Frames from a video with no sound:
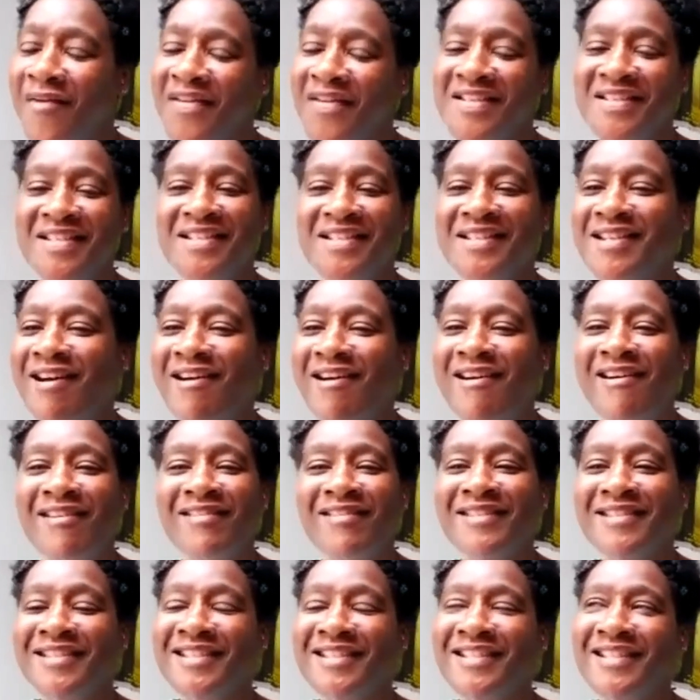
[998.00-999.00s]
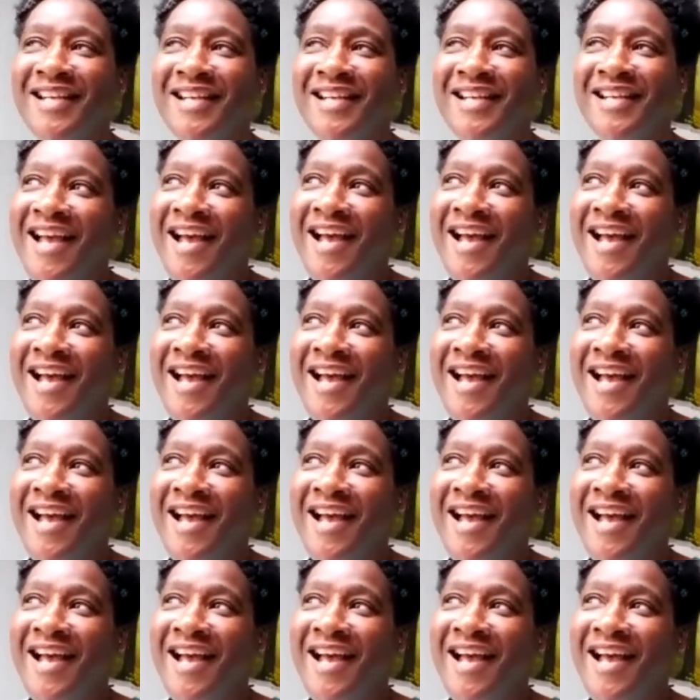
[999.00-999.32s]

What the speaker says: You know, it's a dance.